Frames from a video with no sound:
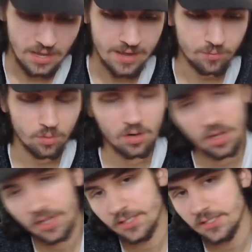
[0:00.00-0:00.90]
All right, Royal
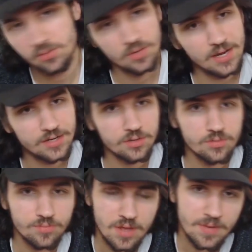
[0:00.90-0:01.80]
Hogs is what I do.
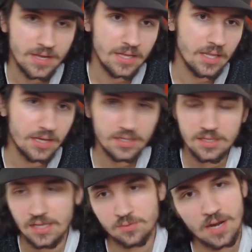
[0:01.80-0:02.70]
Maybe I get lucky.
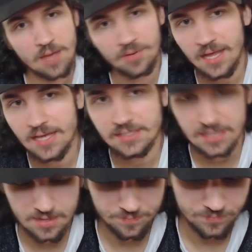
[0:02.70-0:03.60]
That's what happened last
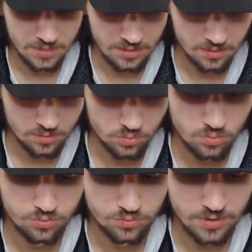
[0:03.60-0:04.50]
game. And
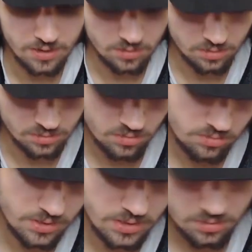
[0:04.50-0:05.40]
ooh, arrows.
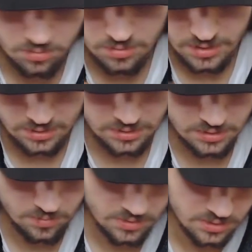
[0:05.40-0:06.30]
Okay, okay. Let's
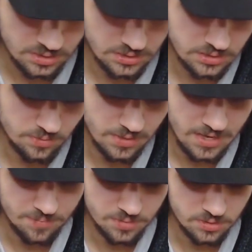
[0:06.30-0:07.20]
see what
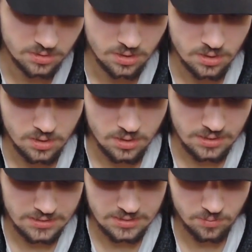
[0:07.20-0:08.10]

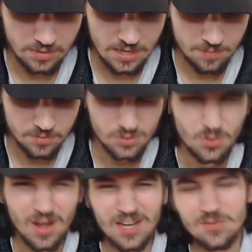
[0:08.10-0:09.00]
happens.
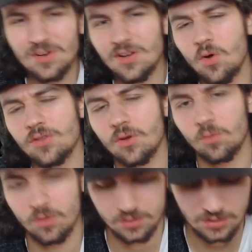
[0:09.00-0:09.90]
Do I just want to go with a
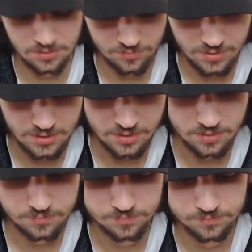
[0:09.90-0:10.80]
Royal Delivery
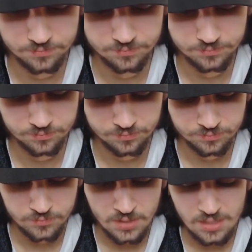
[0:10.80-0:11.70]
here?
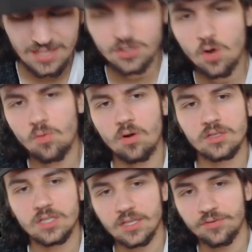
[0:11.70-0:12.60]
Let's go
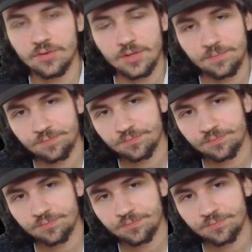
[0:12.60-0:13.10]
Royal Delivery.